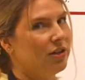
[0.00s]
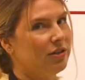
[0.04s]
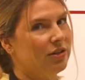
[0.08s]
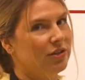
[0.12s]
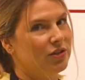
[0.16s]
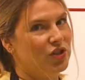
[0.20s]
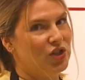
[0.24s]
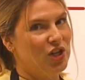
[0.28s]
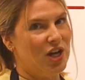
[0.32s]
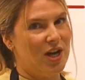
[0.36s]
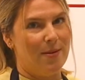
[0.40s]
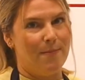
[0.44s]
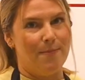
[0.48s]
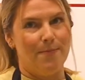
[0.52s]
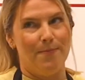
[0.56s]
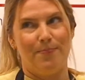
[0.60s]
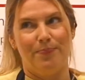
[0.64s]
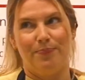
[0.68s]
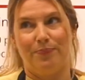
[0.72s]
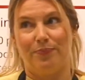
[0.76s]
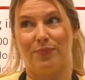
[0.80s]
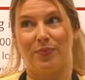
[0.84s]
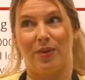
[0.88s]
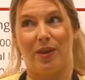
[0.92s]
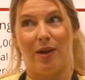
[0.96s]
chip.
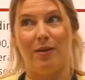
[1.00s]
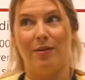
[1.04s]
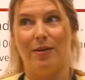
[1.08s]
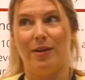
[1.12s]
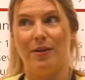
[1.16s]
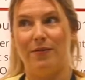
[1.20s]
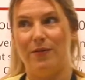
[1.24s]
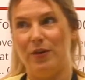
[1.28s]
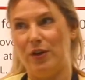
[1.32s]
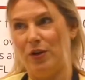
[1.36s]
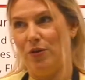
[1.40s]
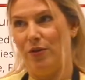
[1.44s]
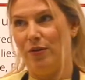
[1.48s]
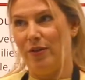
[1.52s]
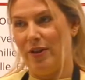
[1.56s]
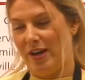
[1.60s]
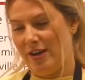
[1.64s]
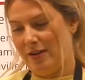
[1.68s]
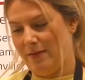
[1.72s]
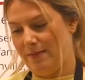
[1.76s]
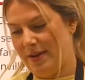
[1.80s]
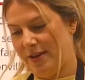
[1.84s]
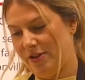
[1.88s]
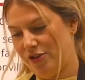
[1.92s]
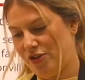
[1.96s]
If you don't
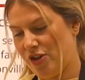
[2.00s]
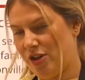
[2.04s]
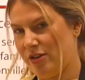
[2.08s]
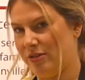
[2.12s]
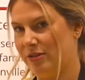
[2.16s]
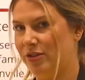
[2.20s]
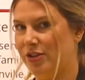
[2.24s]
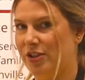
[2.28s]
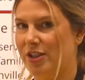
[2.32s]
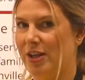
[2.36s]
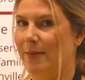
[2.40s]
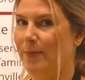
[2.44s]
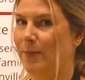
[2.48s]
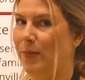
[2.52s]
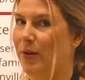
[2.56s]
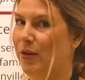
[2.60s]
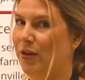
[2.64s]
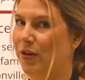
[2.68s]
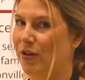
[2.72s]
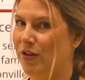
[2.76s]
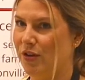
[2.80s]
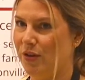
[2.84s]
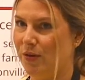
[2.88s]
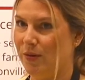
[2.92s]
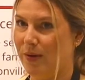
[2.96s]
like mint chocolate chip, you can
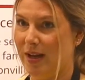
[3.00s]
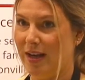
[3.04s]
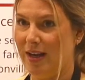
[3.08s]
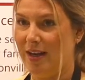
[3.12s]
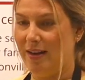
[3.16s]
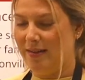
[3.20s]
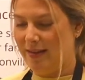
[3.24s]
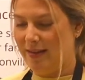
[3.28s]
do anything